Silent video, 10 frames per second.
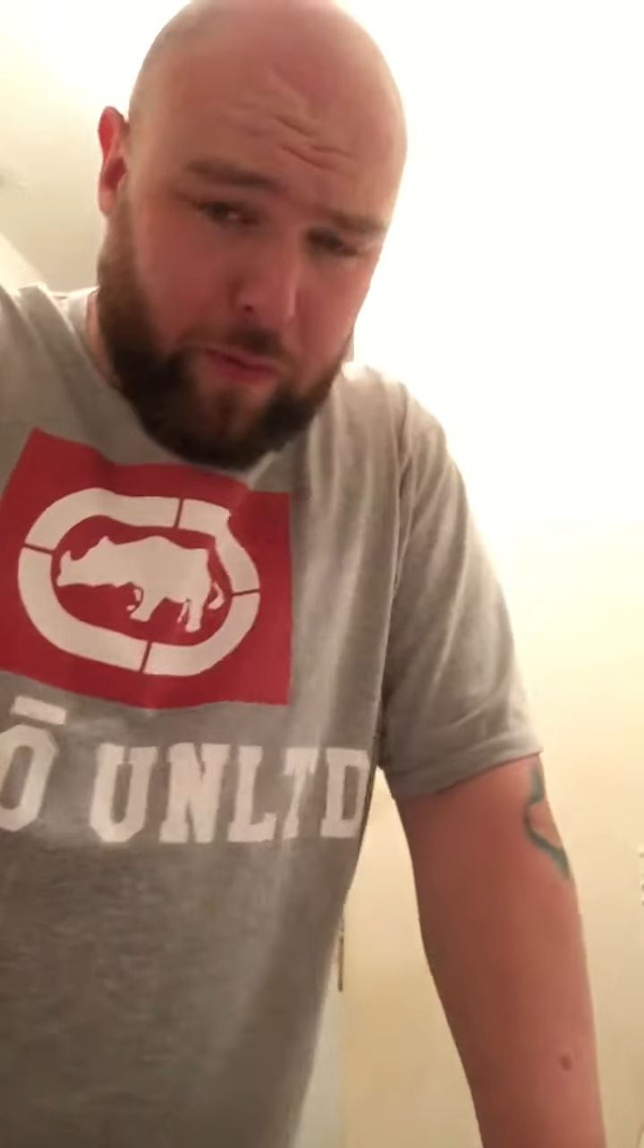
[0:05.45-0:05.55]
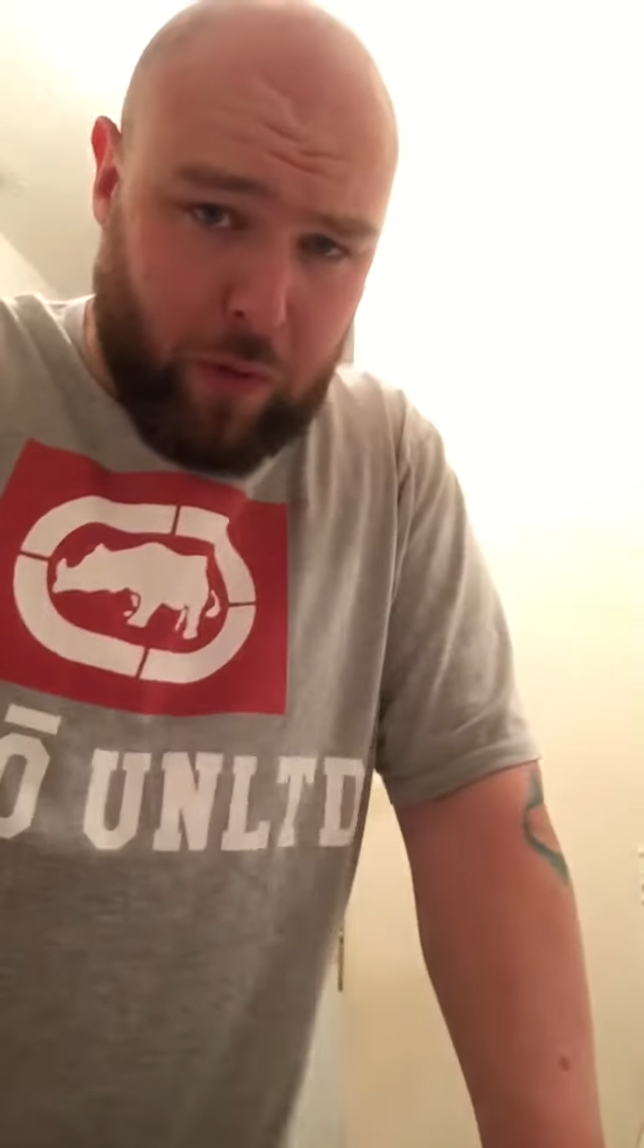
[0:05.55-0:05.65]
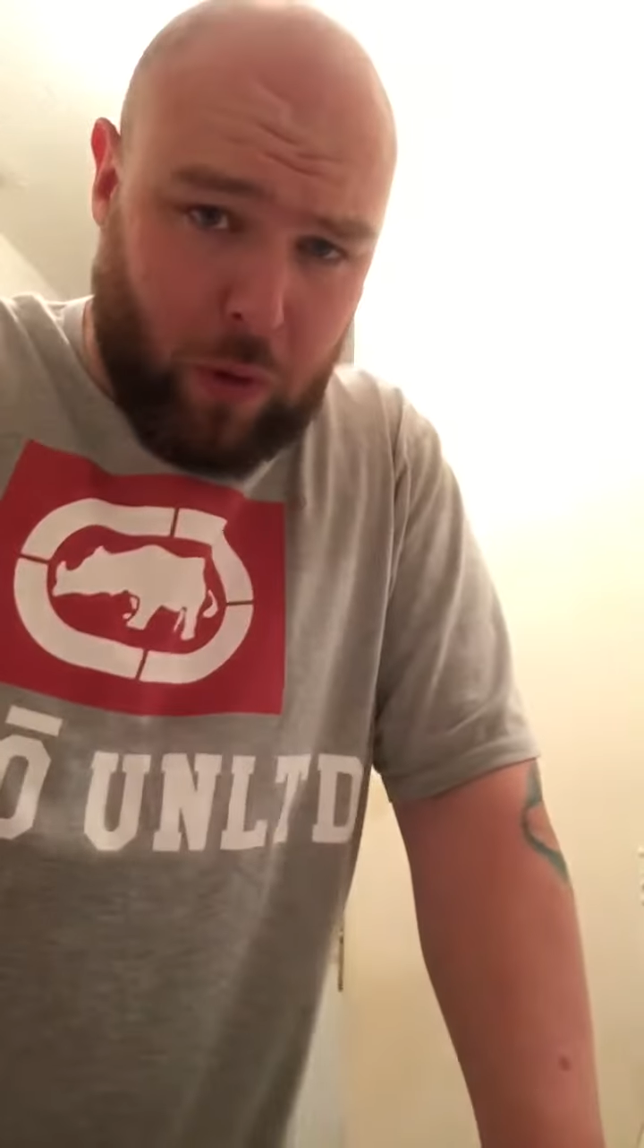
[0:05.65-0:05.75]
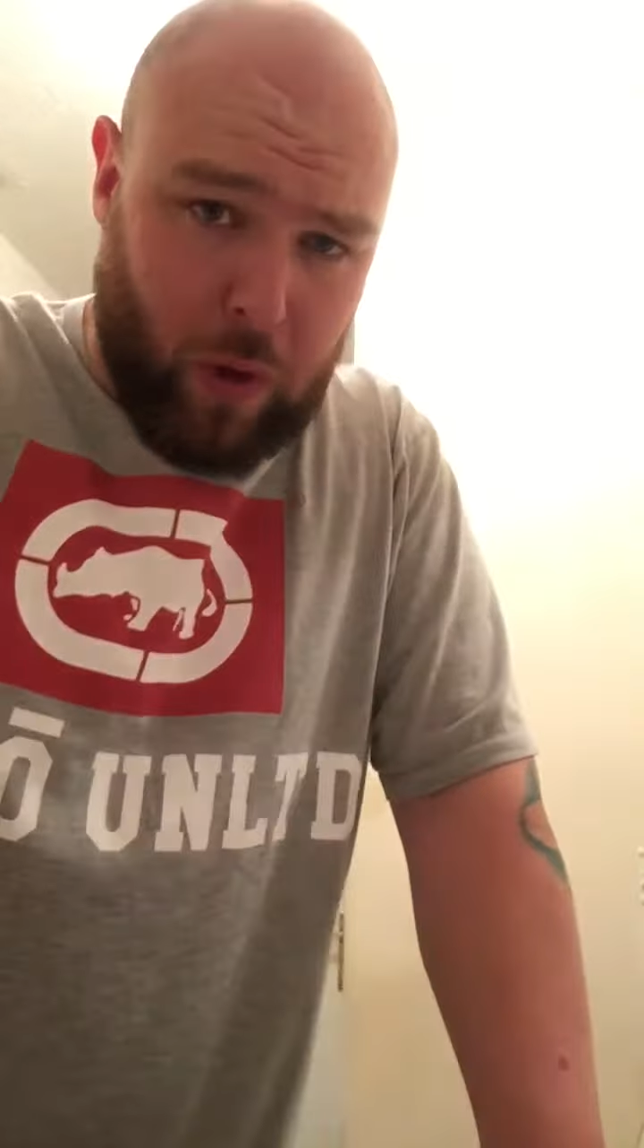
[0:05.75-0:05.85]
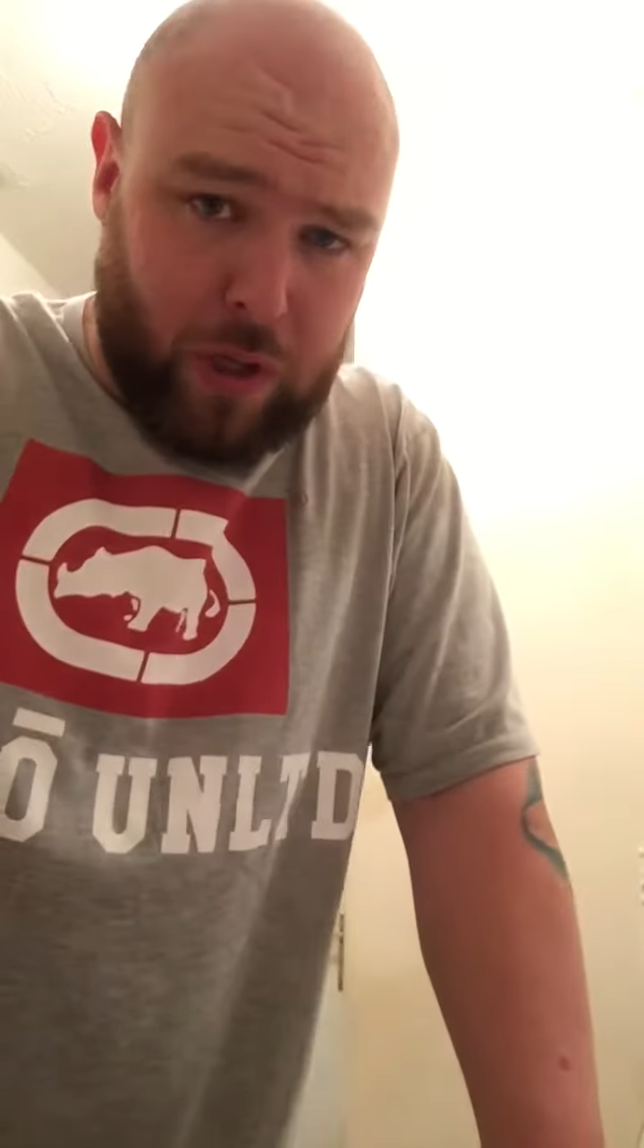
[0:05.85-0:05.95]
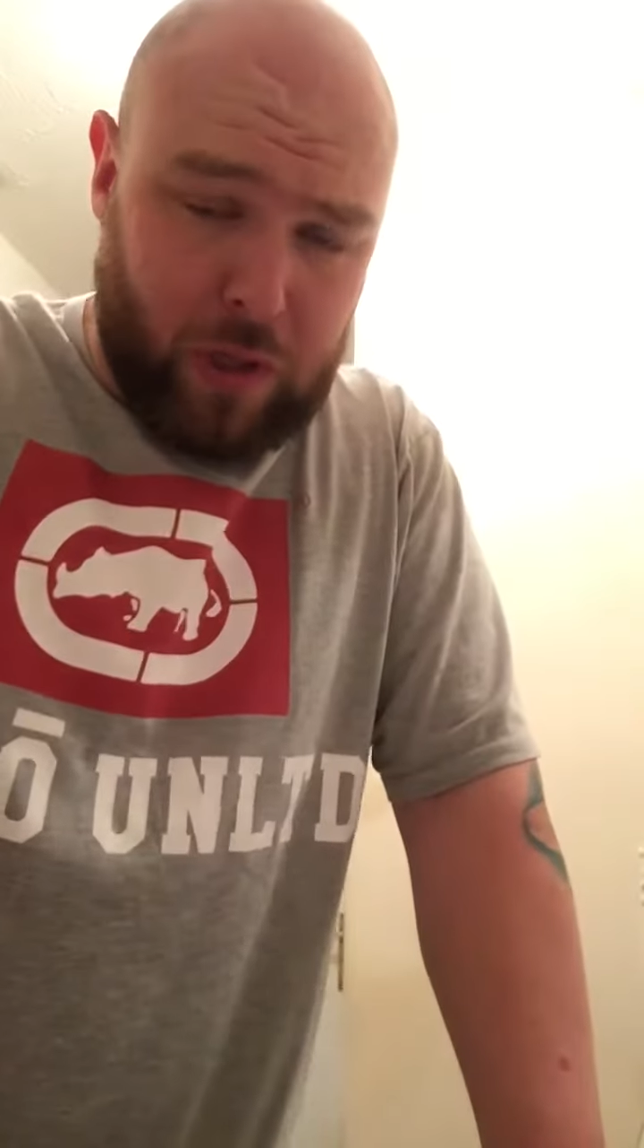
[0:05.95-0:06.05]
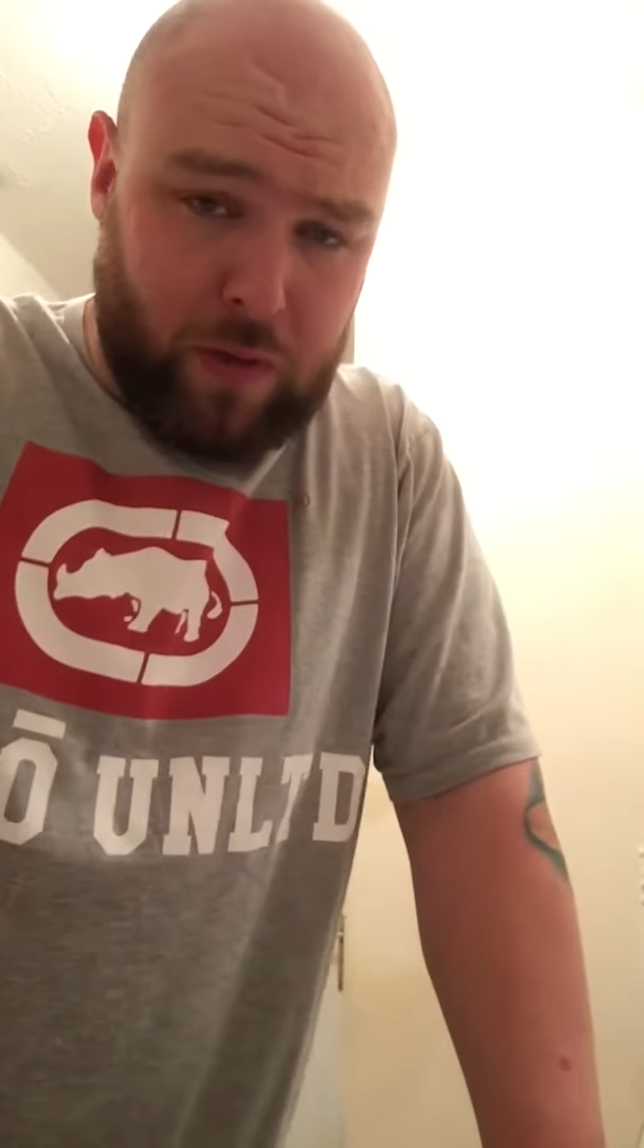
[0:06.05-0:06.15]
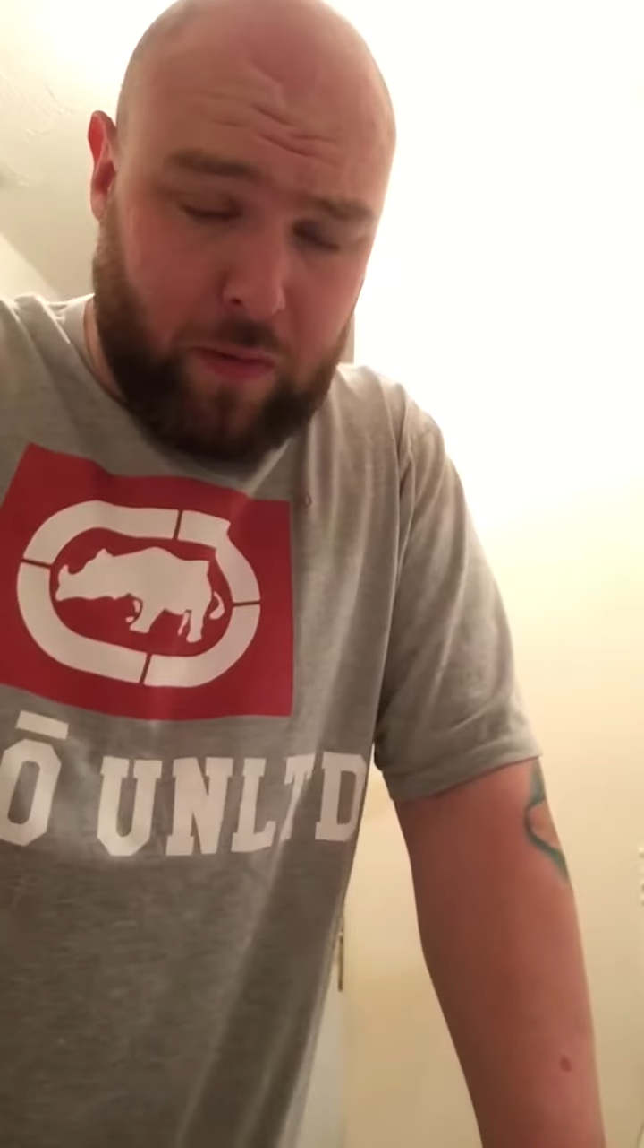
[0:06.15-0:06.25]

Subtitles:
few questions